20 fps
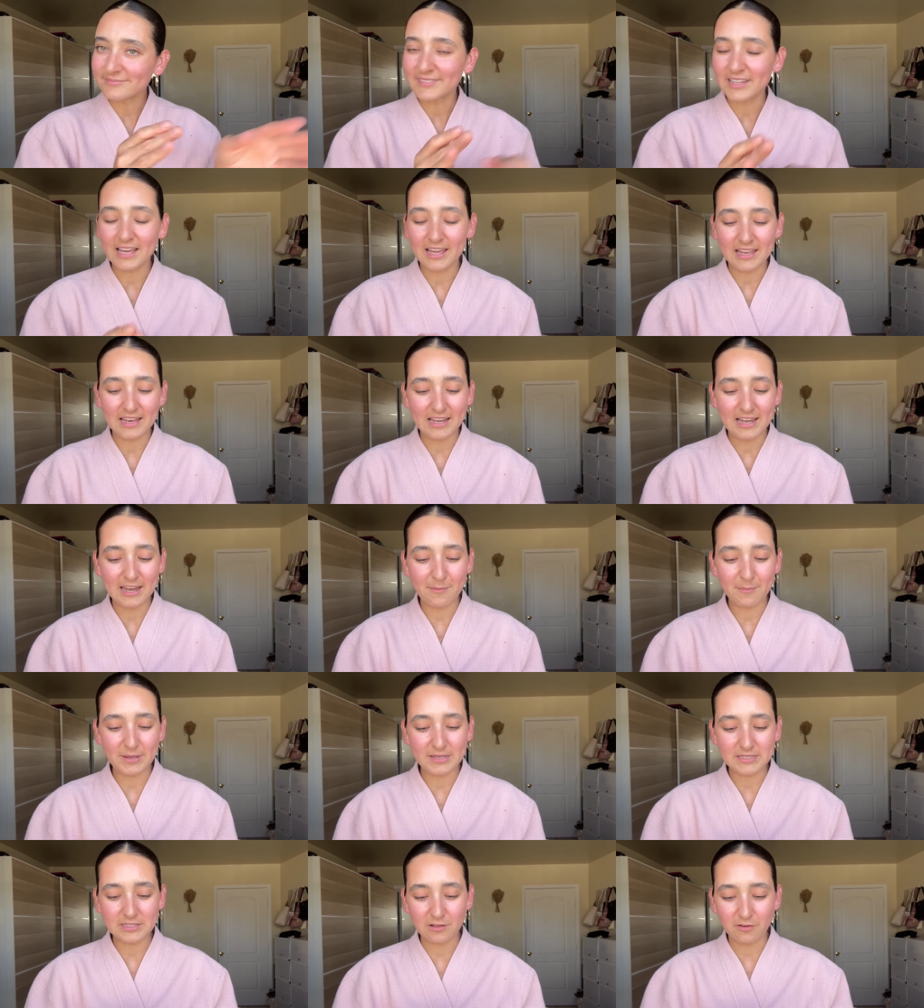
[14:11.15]
I let
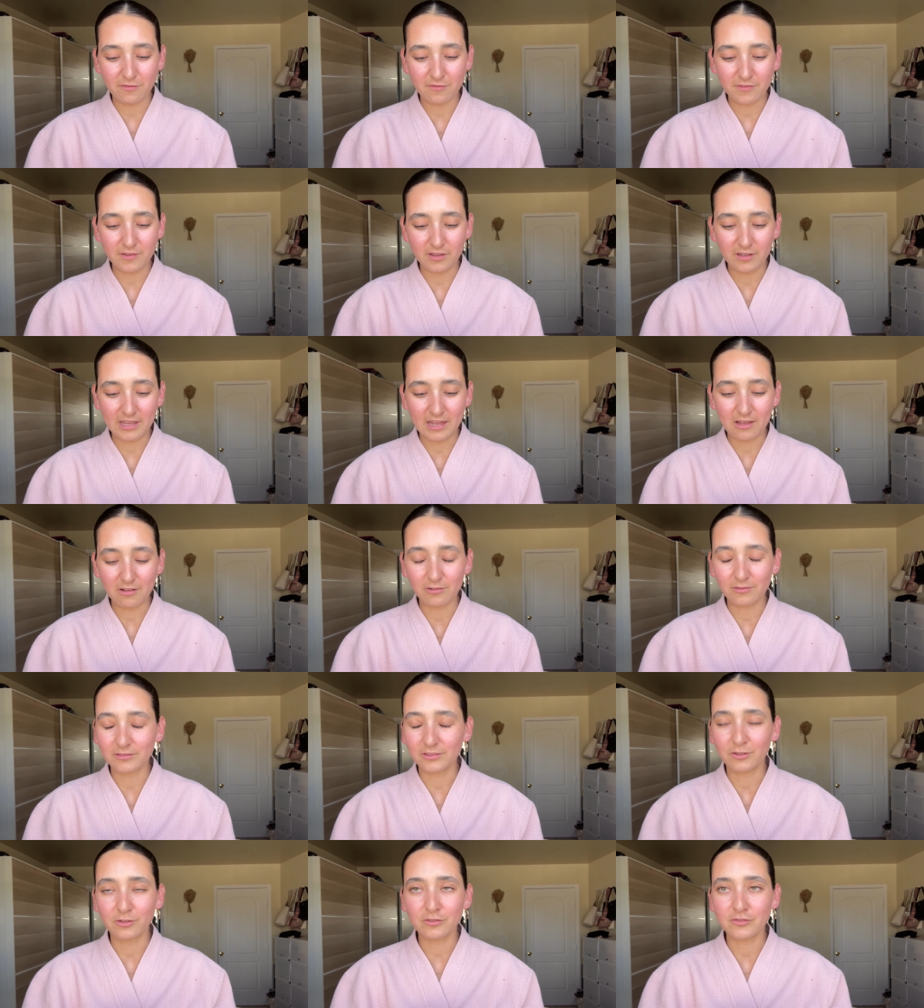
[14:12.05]
myself feel
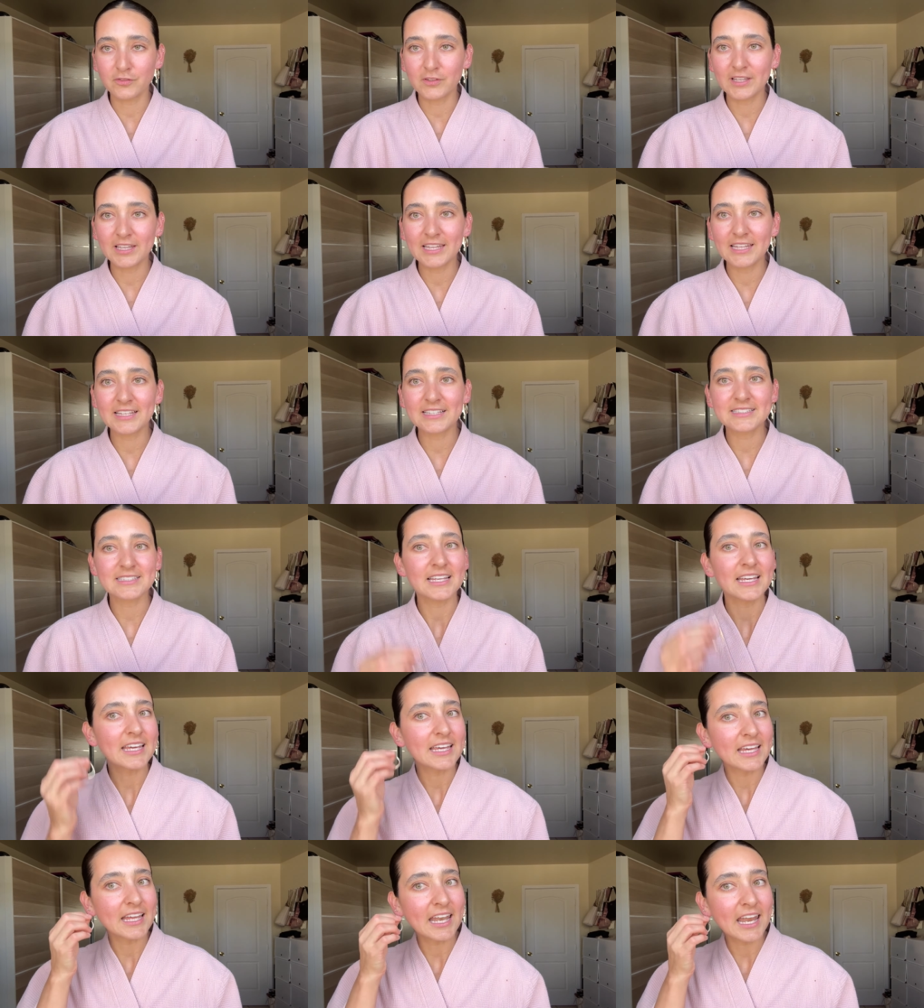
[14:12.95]
out those feelings
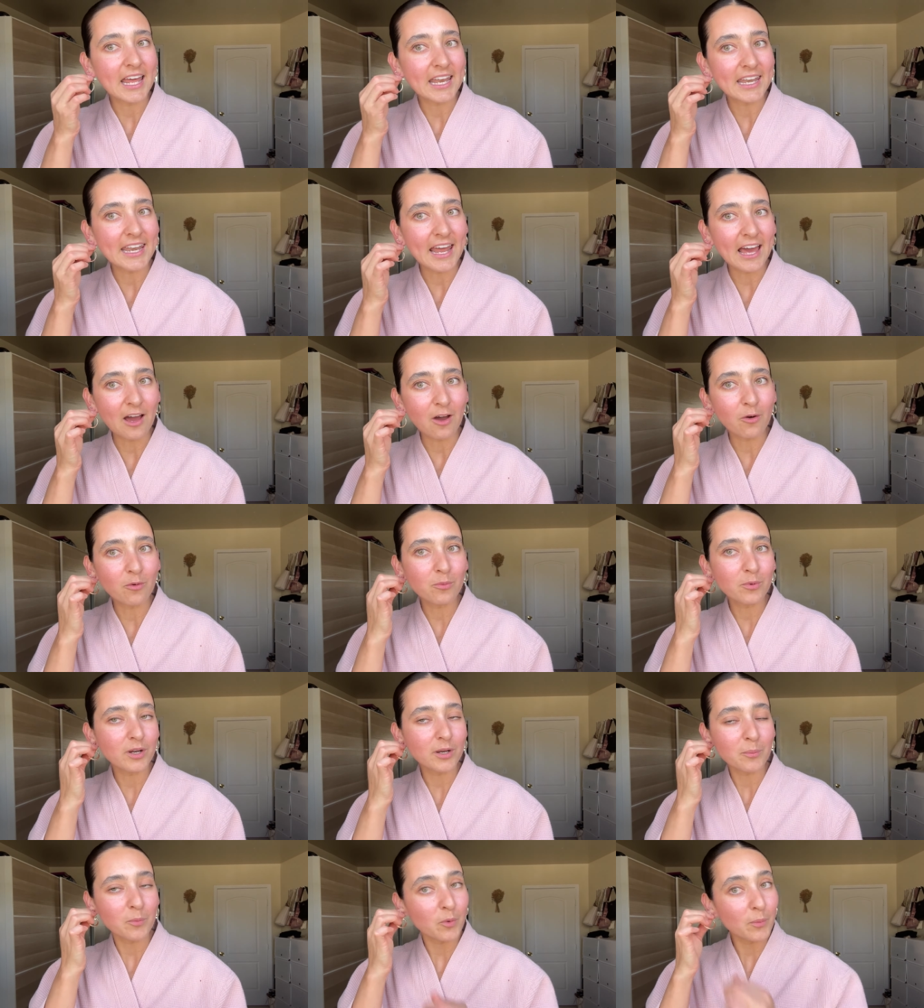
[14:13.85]
and now
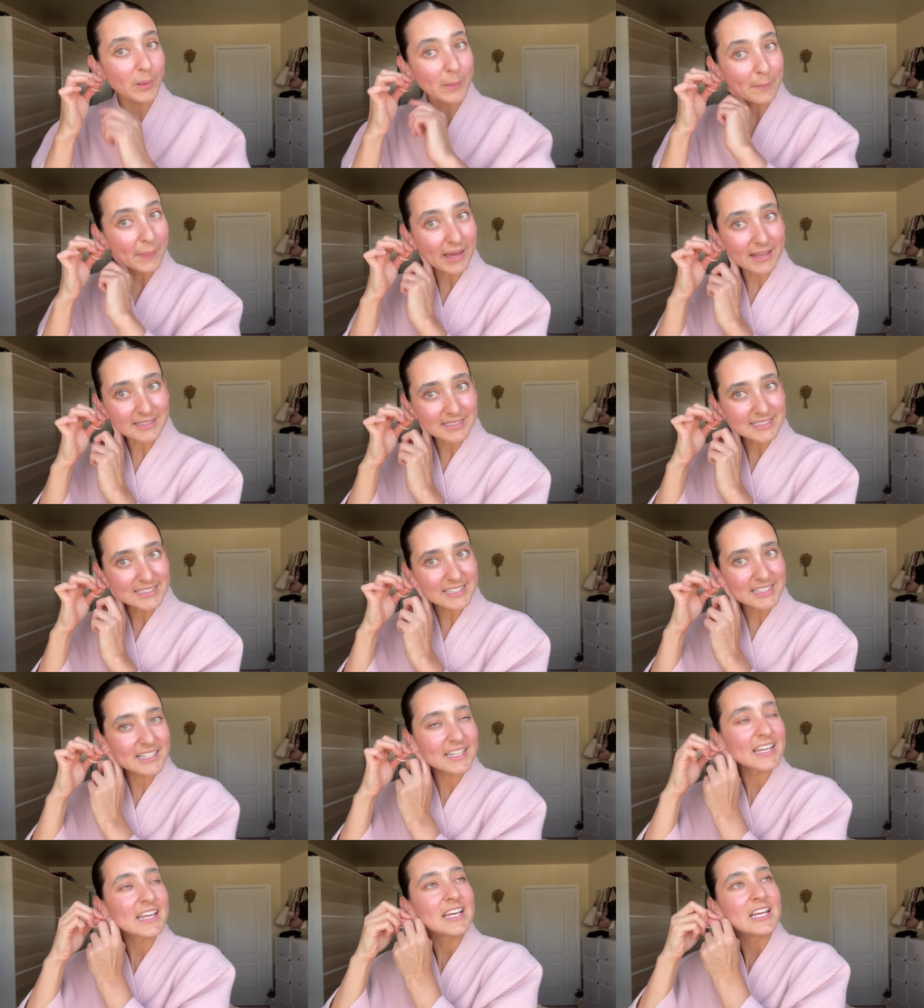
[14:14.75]
we're moving past
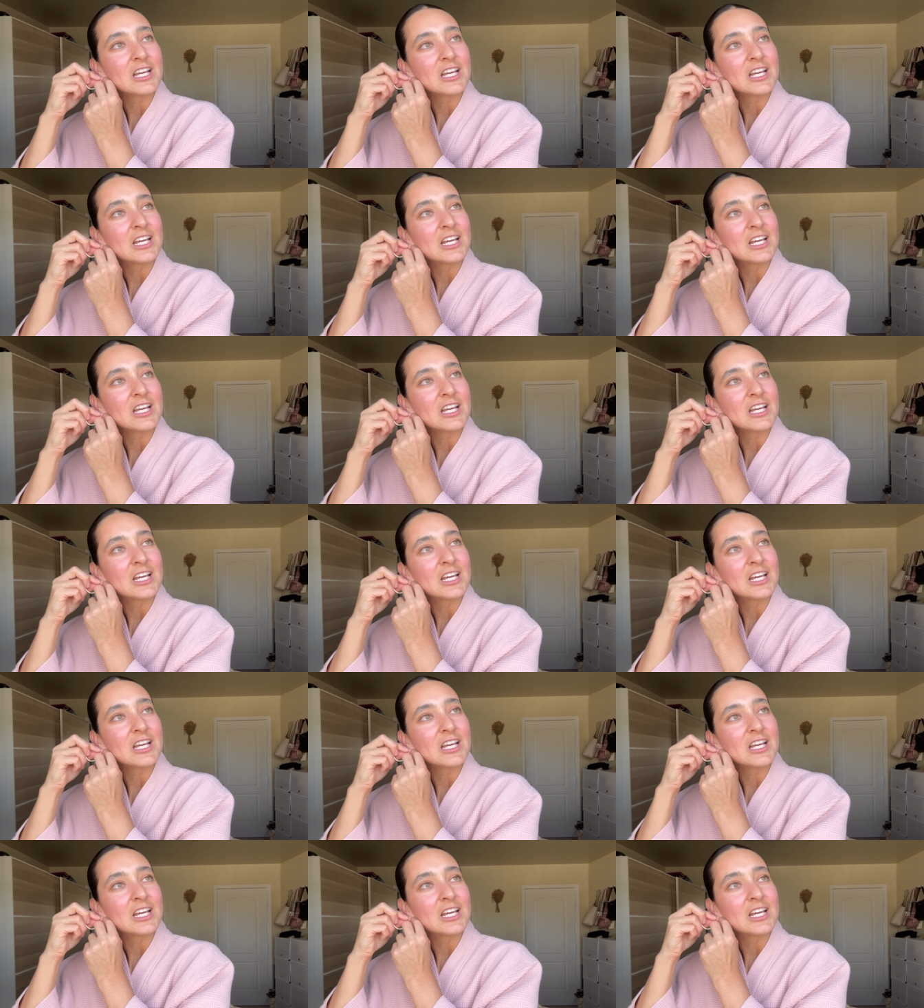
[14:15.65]
it.